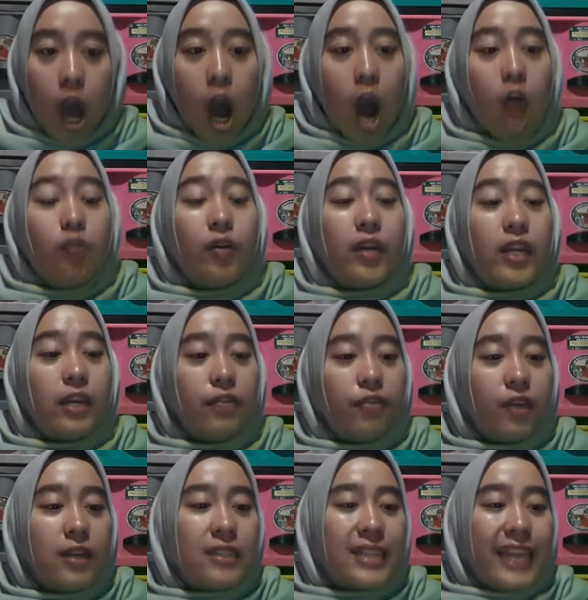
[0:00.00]
of a
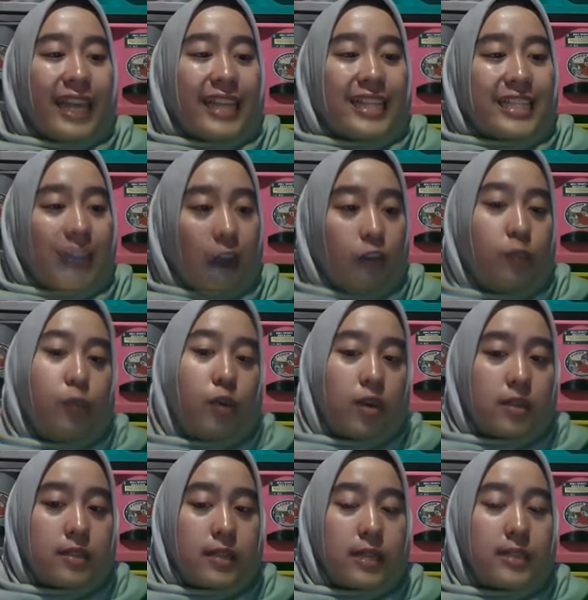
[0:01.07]
difference in thought
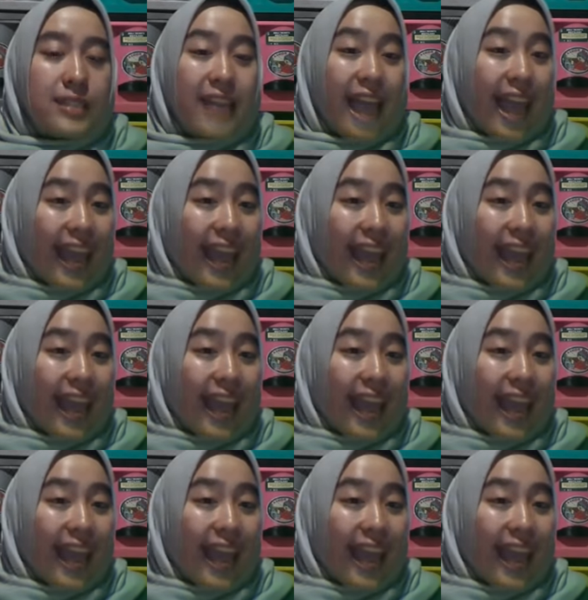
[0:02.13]
process,